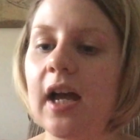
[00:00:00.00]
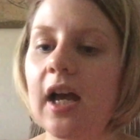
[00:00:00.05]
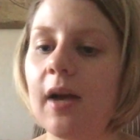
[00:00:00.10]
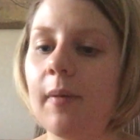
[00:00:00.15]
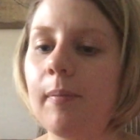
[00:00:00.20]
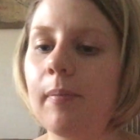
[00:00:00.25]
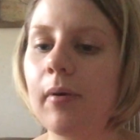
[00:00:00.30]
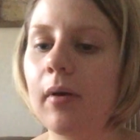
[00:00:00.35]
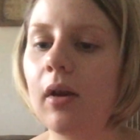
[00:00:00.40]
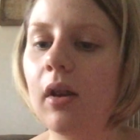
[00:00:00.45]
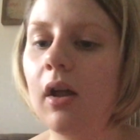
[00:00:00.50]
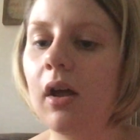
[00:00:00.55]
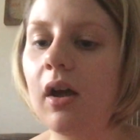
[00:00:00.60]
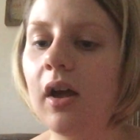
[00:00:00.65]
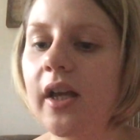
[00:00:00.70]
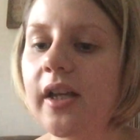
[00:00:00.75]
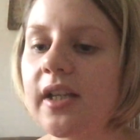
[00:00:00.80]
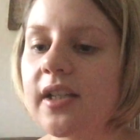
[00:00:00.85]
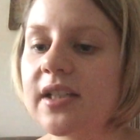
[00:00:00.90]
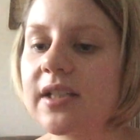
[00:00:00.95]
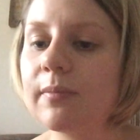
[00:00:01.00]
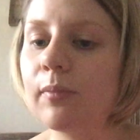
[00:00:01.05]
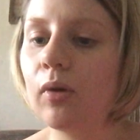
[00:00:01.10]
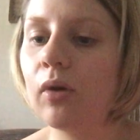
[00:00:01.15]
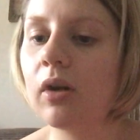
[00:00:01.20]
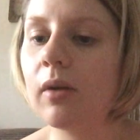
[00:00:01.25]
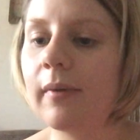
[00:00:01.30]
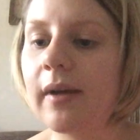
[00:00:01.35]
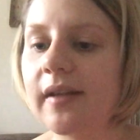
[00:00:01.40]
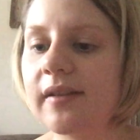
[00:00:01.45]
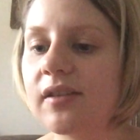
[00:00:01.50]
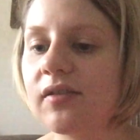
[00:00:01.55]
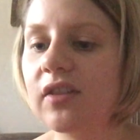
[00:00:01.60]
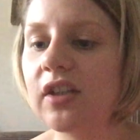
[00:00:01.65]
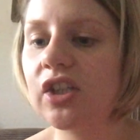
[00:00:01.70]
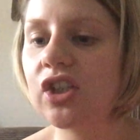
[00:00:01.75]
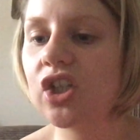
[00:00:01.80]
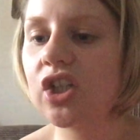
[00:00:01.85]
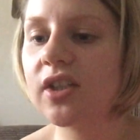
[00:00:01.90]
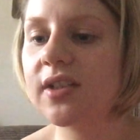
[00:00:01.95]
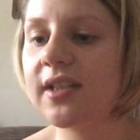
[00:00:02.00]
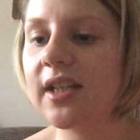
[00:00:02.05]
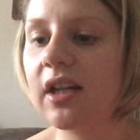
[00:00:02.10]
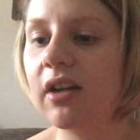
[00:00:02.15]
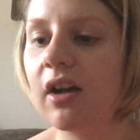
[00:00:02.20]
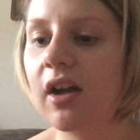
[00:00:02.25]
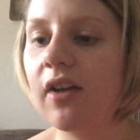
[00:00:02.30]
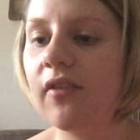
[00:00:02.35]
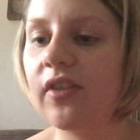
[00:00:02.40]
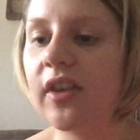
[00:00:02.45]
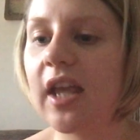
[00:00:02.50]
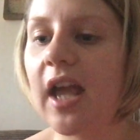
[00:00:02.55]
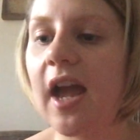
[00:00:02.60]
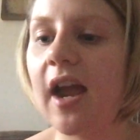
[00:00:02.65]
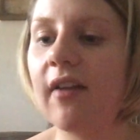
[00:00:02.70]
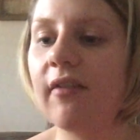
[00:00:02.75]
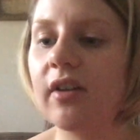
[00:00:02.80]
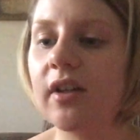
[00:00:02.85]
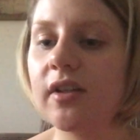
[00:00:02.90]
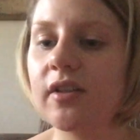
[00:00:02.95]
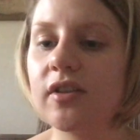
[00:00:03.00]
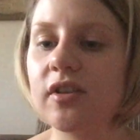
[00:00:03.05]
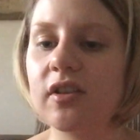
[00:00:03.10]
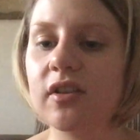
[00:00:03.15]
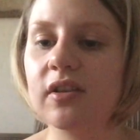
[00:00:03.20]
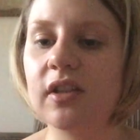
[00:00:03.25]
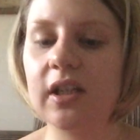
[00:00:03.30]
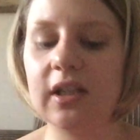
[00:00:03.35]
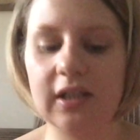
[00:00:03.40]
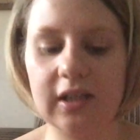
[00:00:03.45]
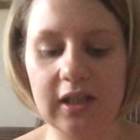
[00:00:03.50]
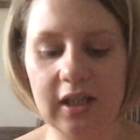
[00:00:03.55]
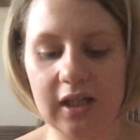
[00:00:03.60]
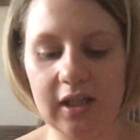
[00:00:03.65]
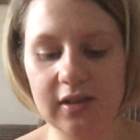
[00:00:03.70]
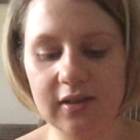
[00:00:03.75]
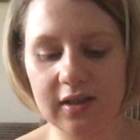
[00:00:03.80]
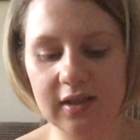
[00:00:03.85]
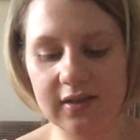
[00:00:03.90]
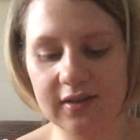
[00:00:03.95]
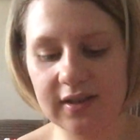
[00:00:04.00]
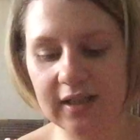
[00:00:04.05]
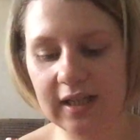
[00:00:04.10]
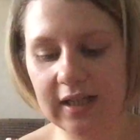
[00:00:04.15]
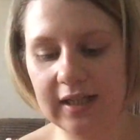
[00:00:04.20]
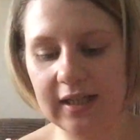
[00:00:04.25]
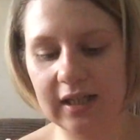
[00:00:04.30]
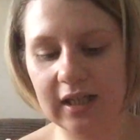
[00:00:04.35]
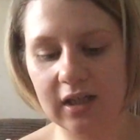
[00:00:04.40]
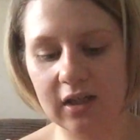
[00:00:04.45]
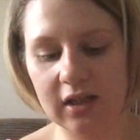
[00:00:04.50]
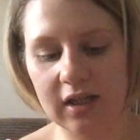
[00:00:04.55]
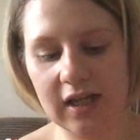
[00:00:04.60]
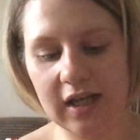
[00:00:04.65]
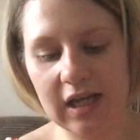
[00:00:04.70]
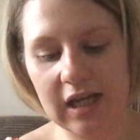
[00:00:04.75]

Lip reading: Apply a small amount of each concealer over the areas that need concealing.